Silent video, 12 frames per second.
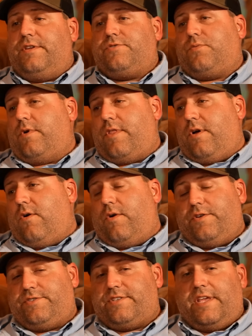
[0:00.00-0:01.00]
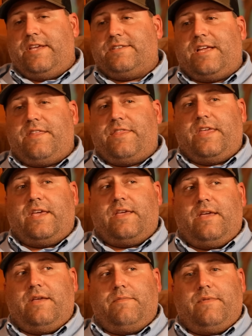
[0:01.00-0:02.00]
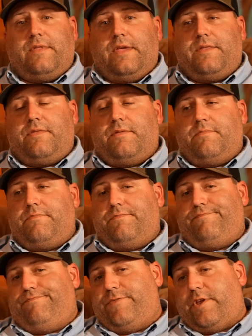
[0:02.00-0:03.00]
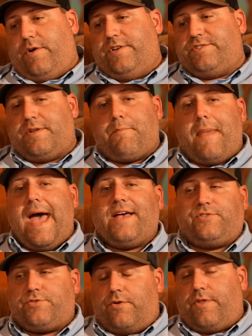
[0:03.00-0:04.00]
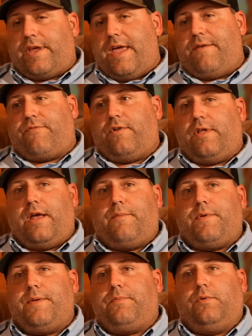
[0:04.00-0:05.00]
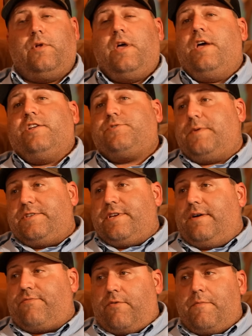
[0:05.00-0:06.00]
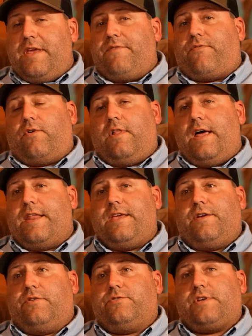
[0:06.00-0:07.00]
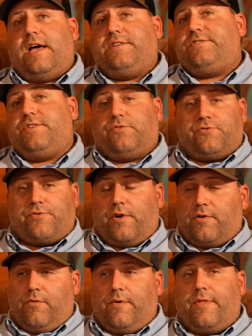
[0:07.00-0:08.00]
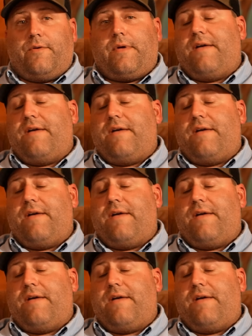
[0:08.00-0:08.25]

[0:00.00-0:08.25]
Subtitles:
It's one of the hardest things I think that there is to master in the game for a lot of people. It's been tough for me for a lot of years. I still struggle with it.